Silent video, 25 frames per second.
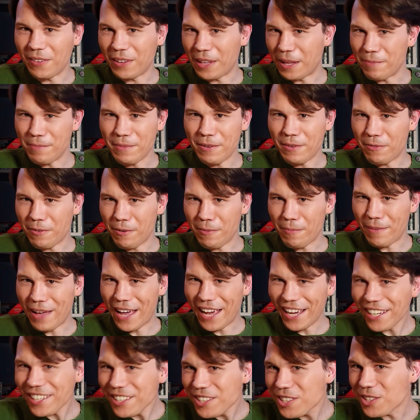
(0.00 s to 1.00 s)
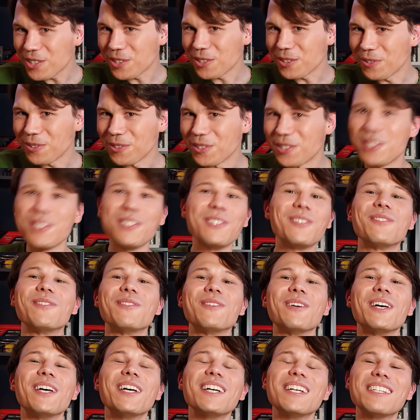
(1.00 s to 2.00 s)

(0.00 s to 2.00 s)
let me remind you to